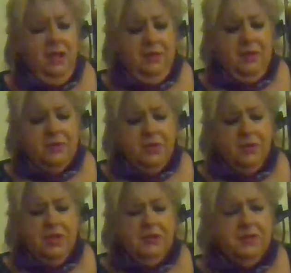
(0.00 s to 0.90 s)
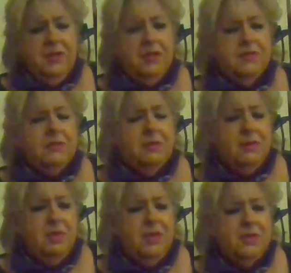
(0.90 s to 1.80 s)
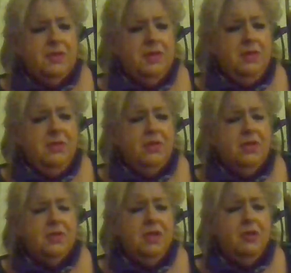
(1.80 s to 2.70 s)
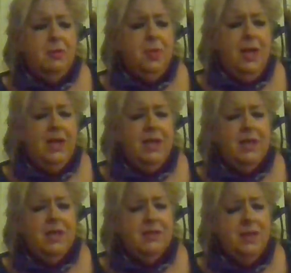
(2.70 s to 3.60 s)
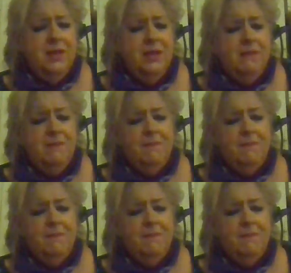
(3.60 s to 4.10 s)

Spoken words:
that turns out that that's the best thing to do, because then your body kicks in